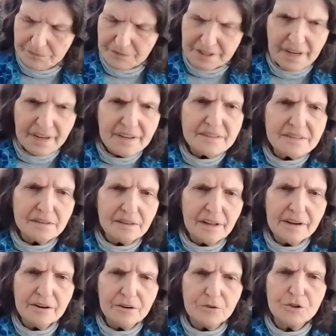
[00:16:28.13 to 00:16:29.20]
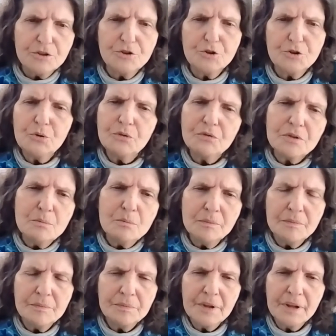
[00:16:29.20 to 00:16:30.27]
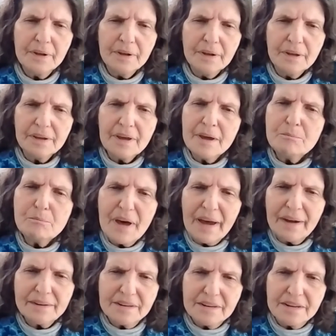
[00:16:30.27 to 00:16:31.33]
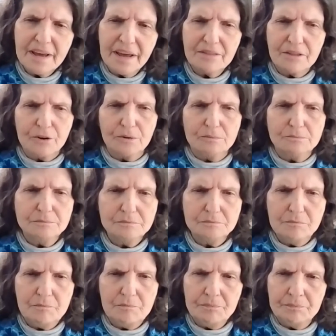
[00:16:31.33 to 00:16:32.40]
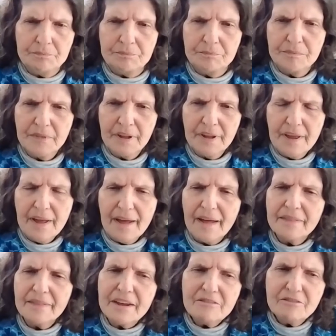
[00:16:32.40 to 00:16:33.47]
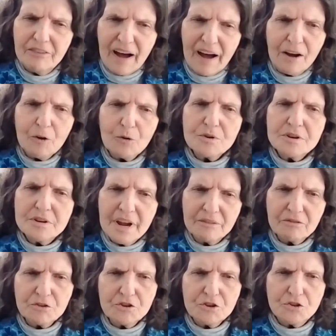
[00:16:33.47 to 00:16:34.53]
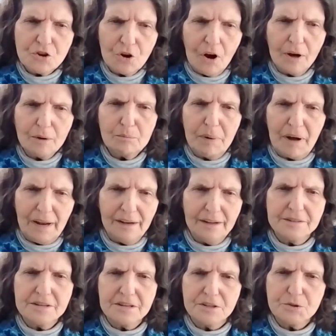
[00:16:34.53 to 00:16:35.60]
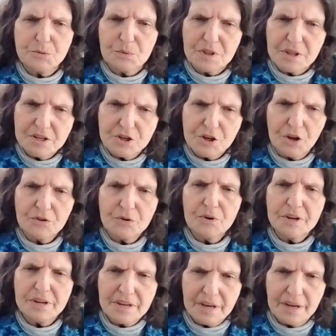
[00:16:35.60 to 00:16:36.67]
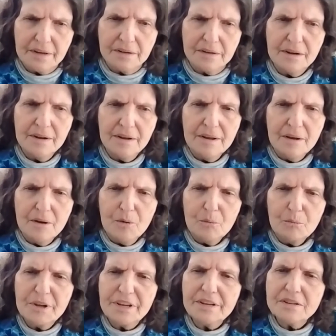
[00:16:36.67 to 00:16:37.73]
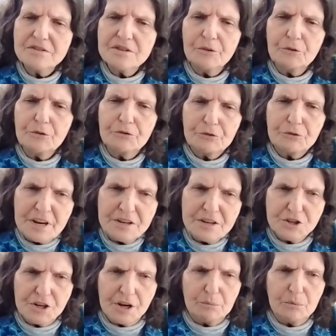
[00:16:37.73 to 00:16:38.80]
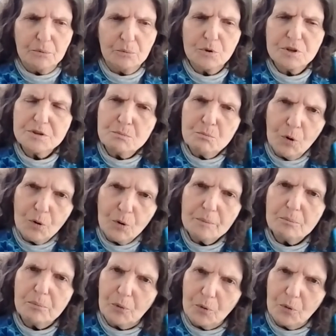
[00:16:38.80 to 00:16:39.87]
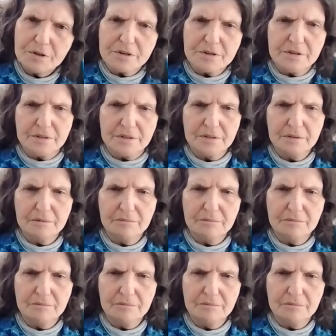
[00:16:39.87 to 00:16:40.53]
Days later, the two of them came back together, and they vowed never to talk politics with each other again because their friendship was more important.